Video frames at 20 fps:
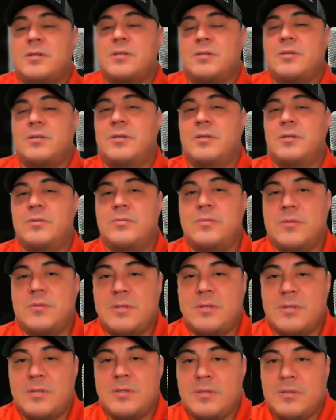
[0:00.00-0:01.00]
you know,
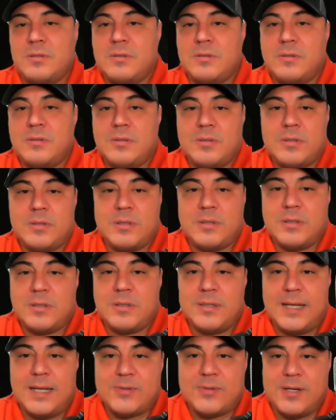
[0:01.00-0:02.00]

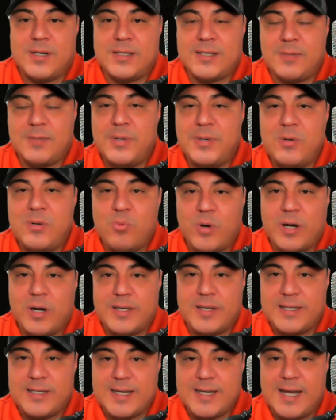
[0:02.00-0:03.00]
that's why I said beware
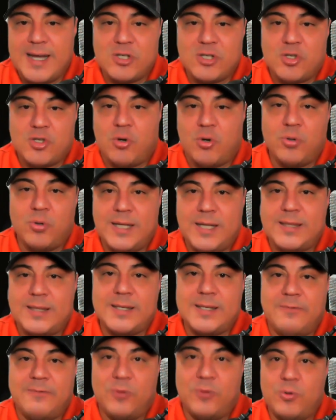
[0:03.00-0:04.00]
of these guys. Don't let
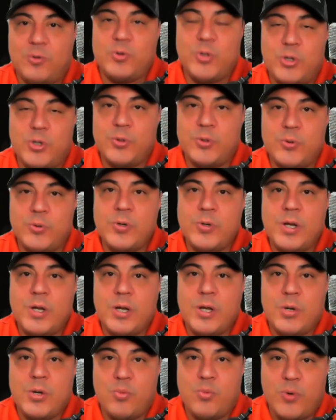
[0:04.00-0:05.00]
them fool you
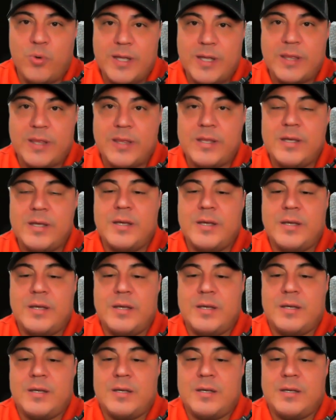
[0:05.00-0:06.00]
with,
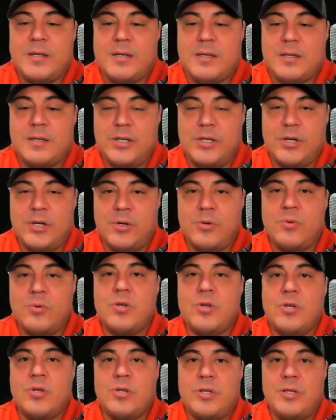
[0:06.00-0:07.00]
you know,
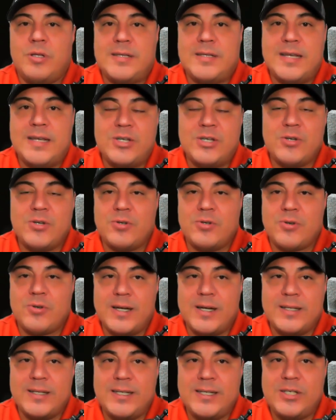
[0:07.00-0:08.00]
teaching,
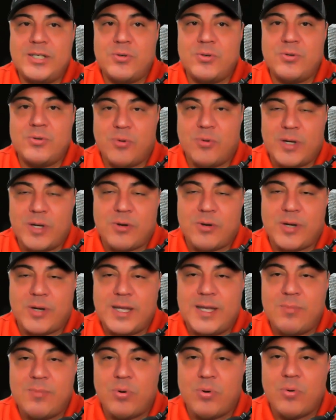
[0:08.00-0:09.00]
trying to teach you Greek or
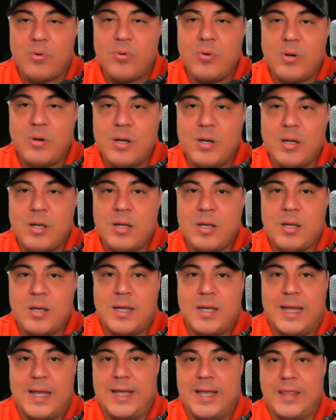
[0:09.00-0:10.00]
Hebrew
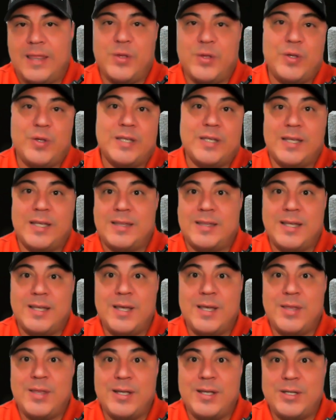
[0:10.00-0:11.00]
and think that,
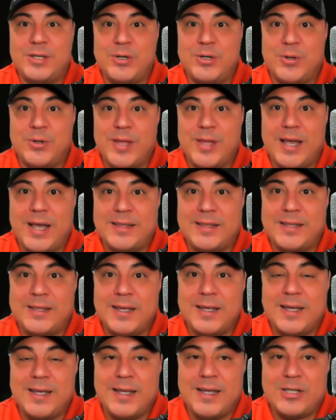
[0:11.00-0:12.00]
that, that you know, that
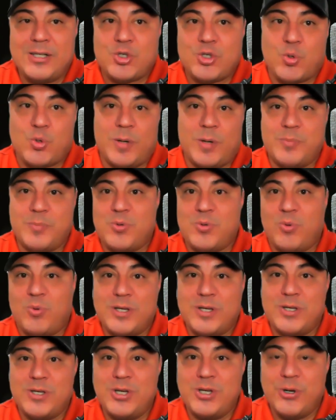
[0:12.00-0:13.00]
trumps
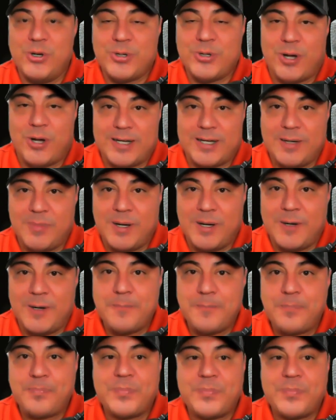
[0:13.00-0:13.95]
what you're talking about.